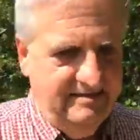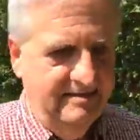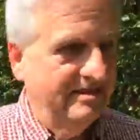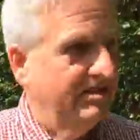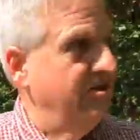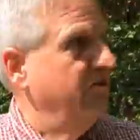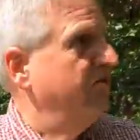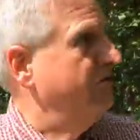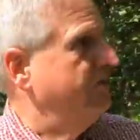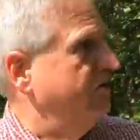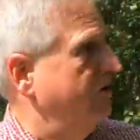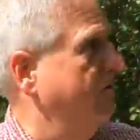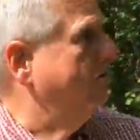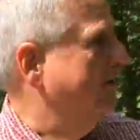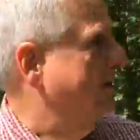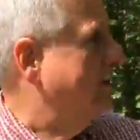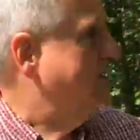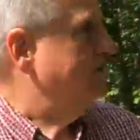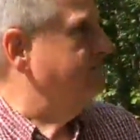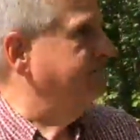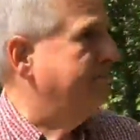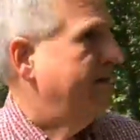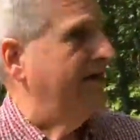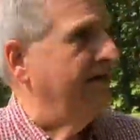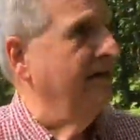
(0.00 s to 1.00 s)
I don't want to
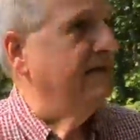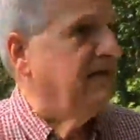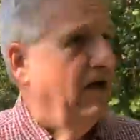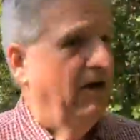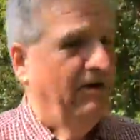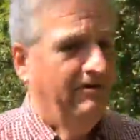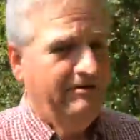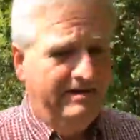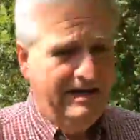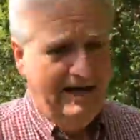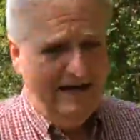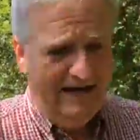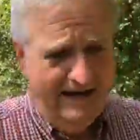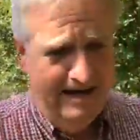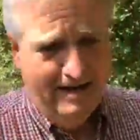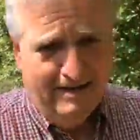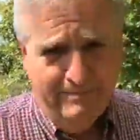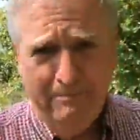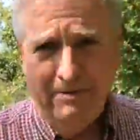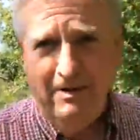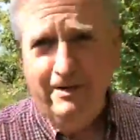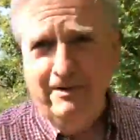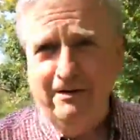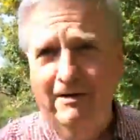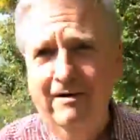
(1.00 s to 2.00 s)
spend all day
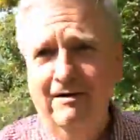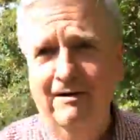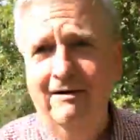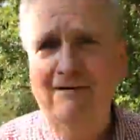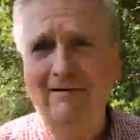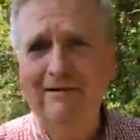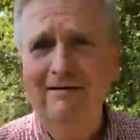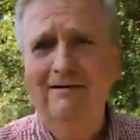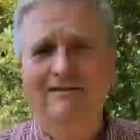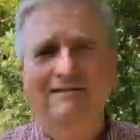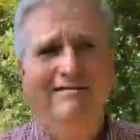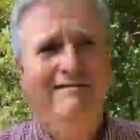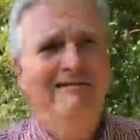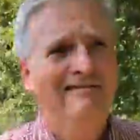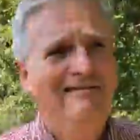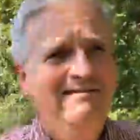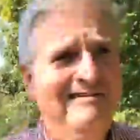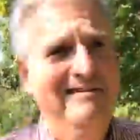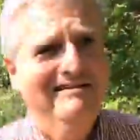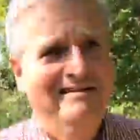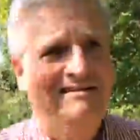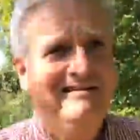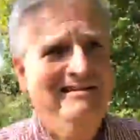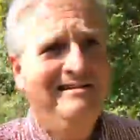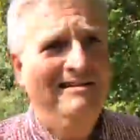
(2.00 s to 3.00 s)
up here.
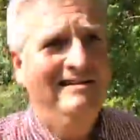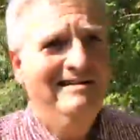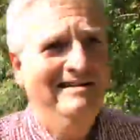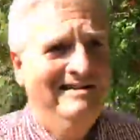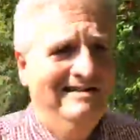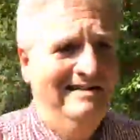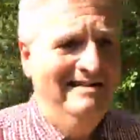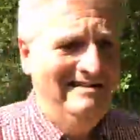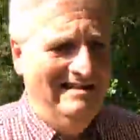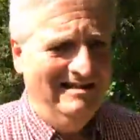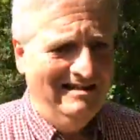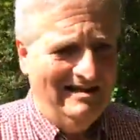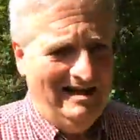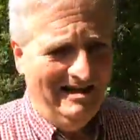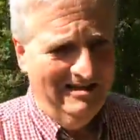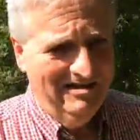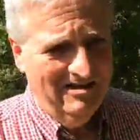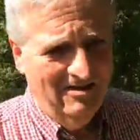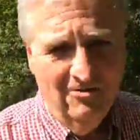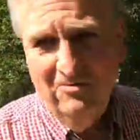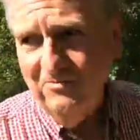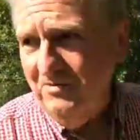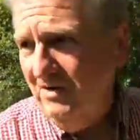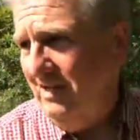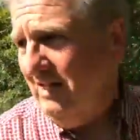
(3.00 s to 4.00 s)
I
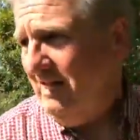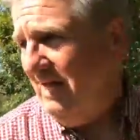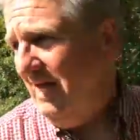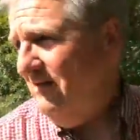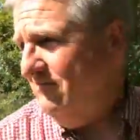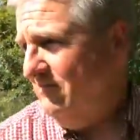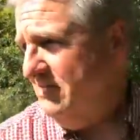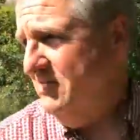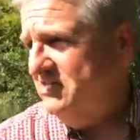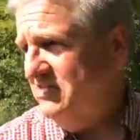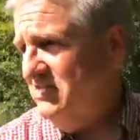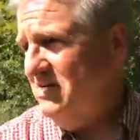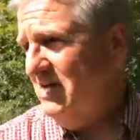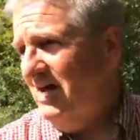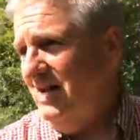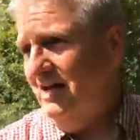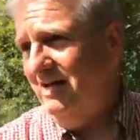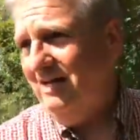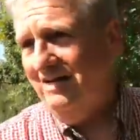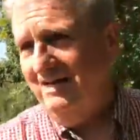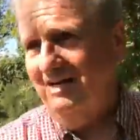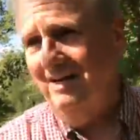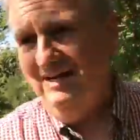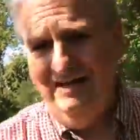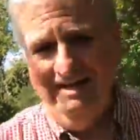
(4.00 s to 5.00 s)
don't really have a
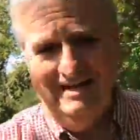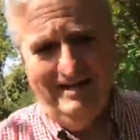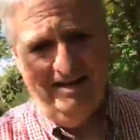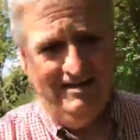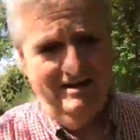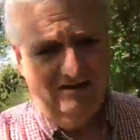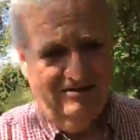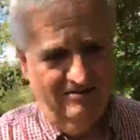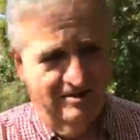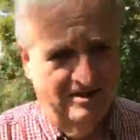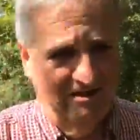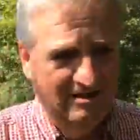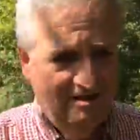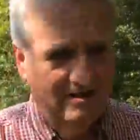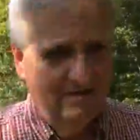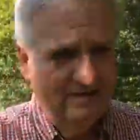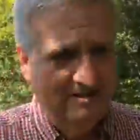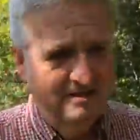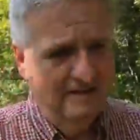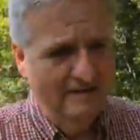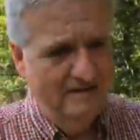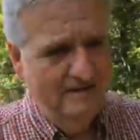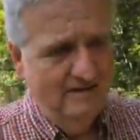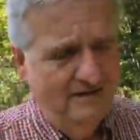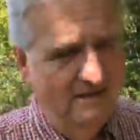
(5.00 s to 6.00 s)
solid lead on the
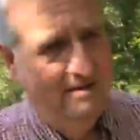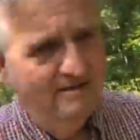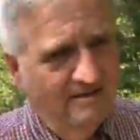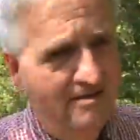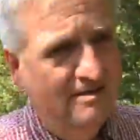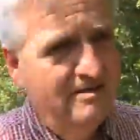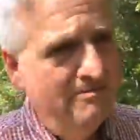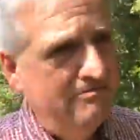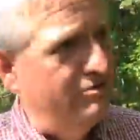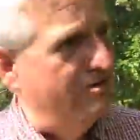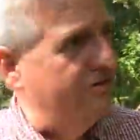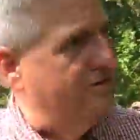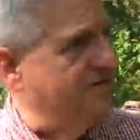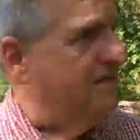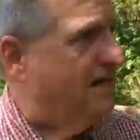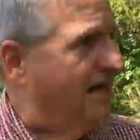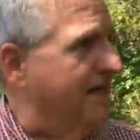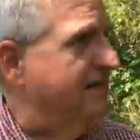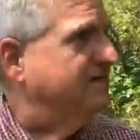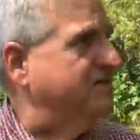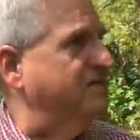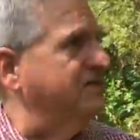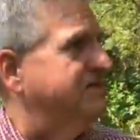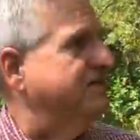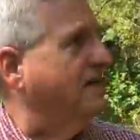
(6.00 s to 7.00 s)

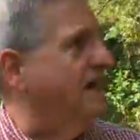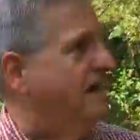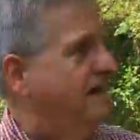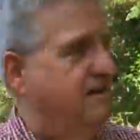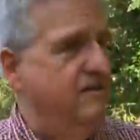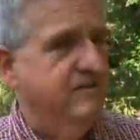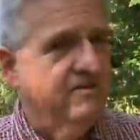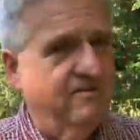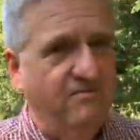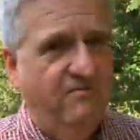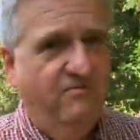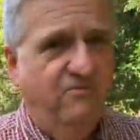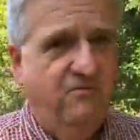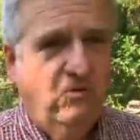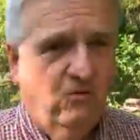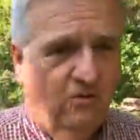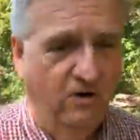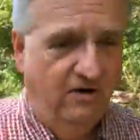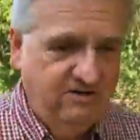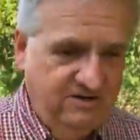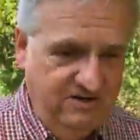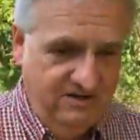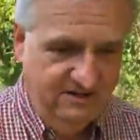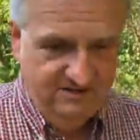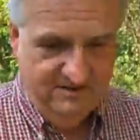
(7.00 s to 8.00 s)
precise site of the
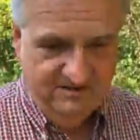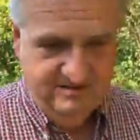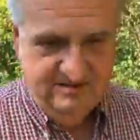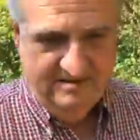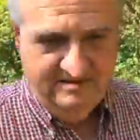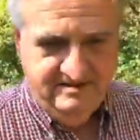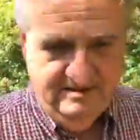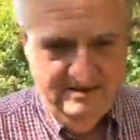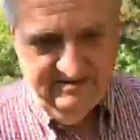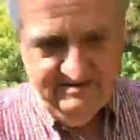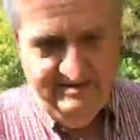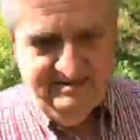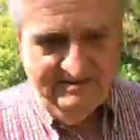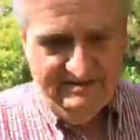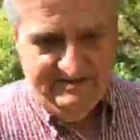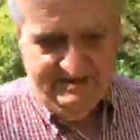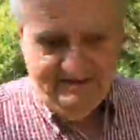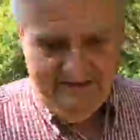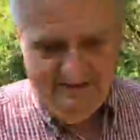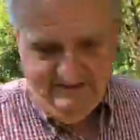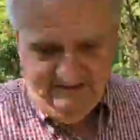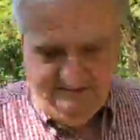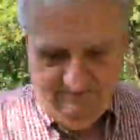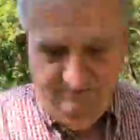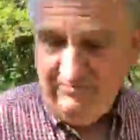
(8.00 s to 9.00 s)
fort.
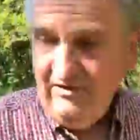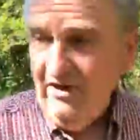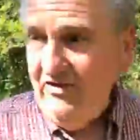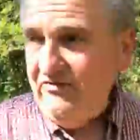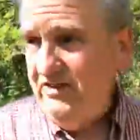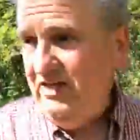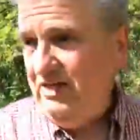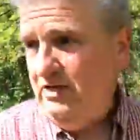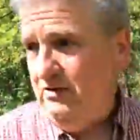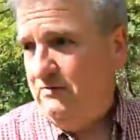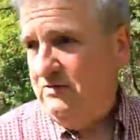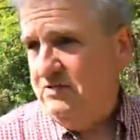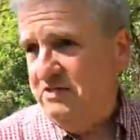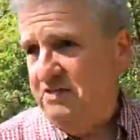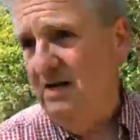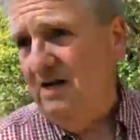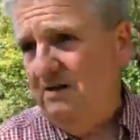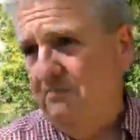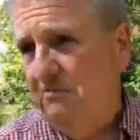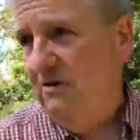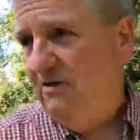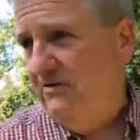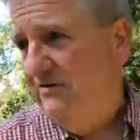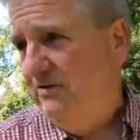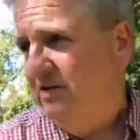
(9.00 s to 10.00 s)
I think it was
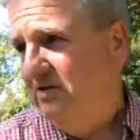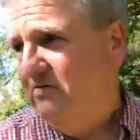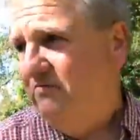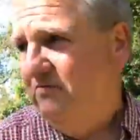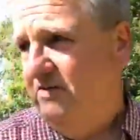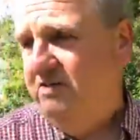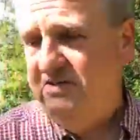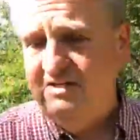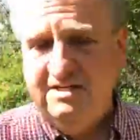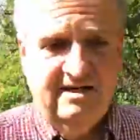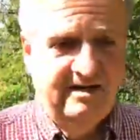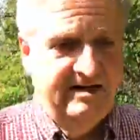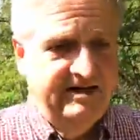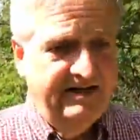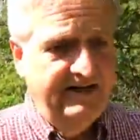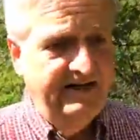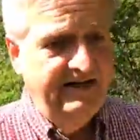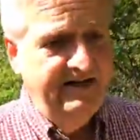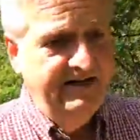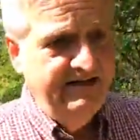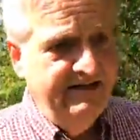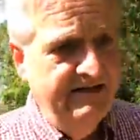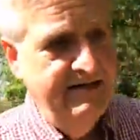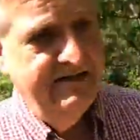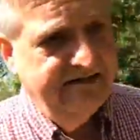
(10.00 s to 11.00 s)
somewhere in this vicinity
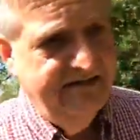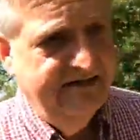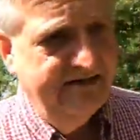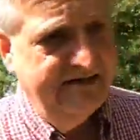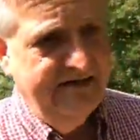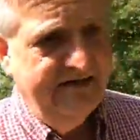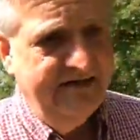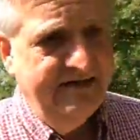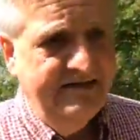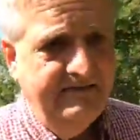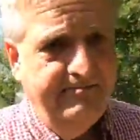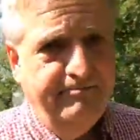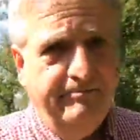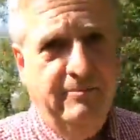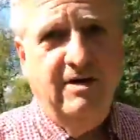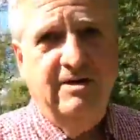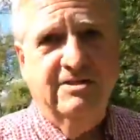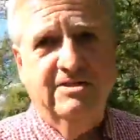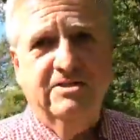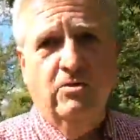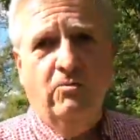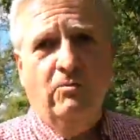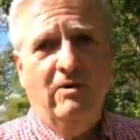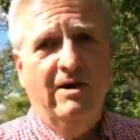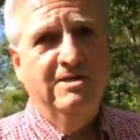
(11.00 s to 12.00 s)

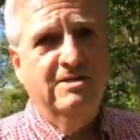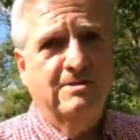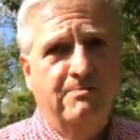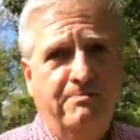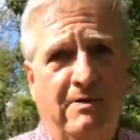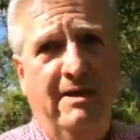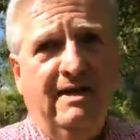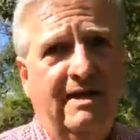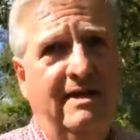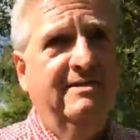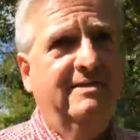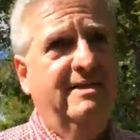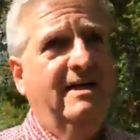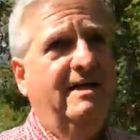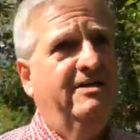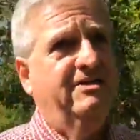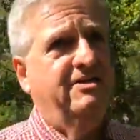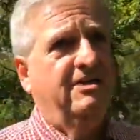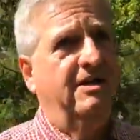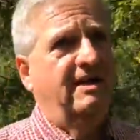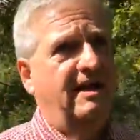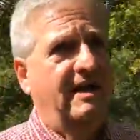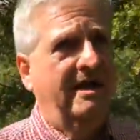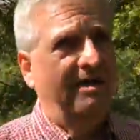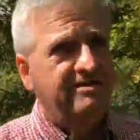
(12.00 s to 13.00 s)
because there was a
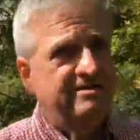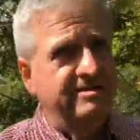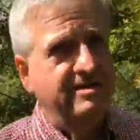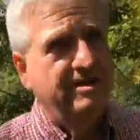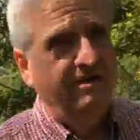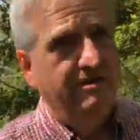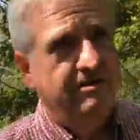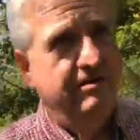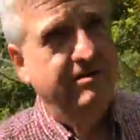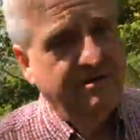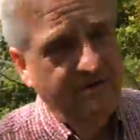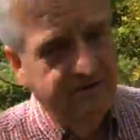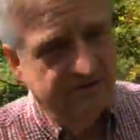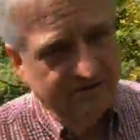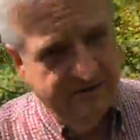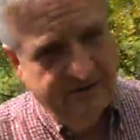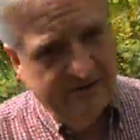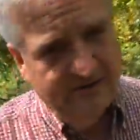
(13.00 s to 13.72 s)
plantation house here